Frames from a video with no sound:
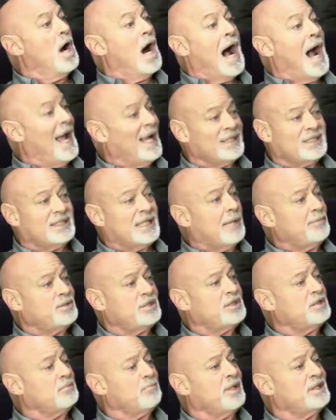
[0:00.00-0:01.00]
I had
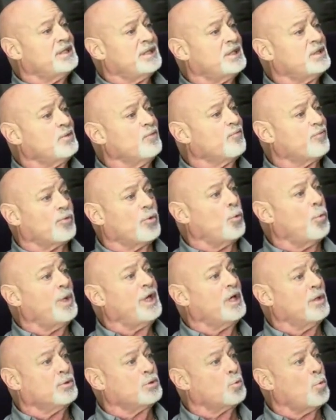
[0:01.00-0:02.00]
sepsis in my system for a
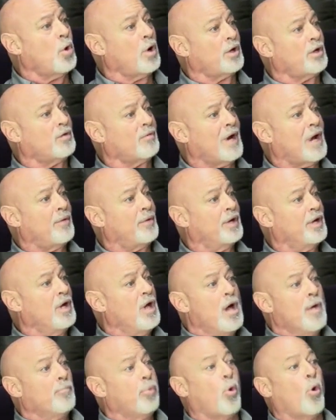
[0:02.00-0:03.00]
week. I was walking around with it.
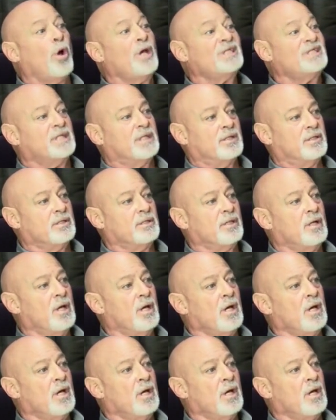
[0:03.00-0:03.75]
Wow. Poisoned.